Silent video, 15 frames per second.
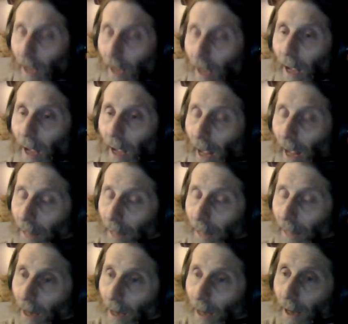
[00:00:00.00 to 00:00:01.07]
And
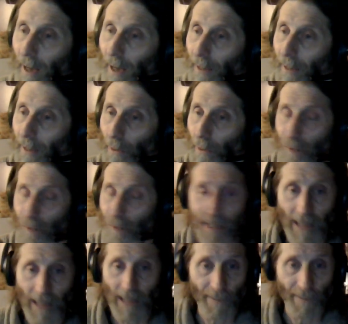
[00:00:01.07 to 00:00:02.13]
there was recently a
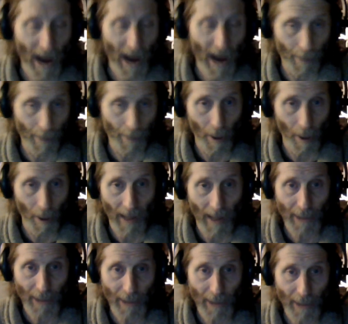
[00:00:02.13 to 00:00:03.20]
fireball
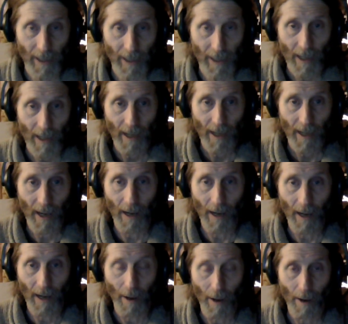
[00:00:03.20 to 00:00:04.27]
actually
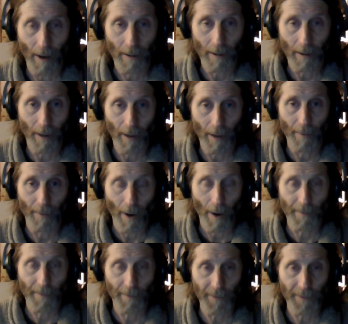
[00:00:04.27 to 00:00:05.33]
over the
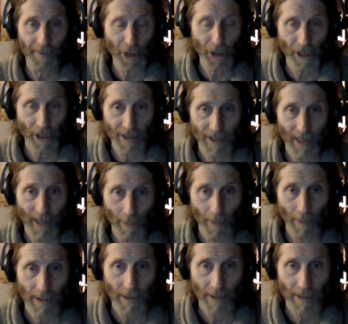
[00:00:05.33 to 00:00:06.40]
Virginias that was
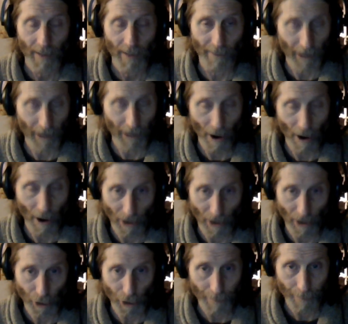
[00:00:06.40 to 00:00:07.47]
very large.
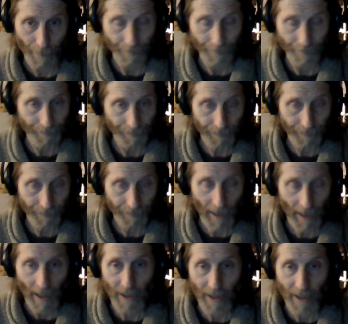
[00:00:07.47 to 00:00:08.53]

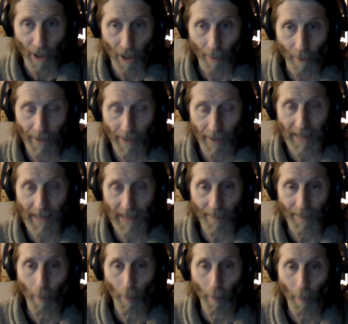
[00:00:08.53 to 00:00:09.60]
So the next level
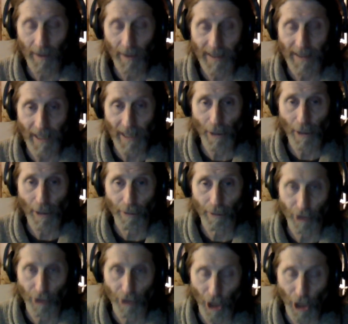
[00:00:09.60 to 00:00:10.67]
will continue to
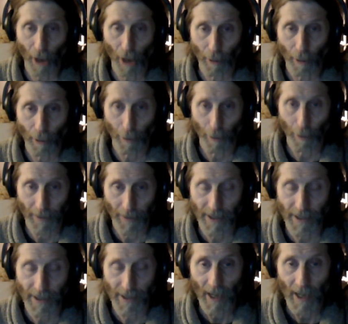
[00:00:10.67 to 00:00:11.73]
show humans
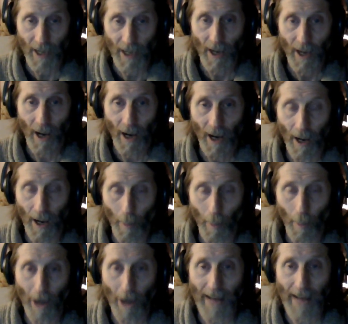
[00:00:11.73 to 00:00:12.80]
where
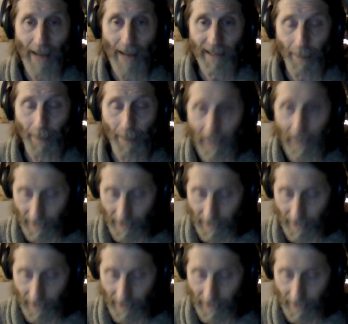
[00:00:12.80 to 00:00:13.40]
not to be.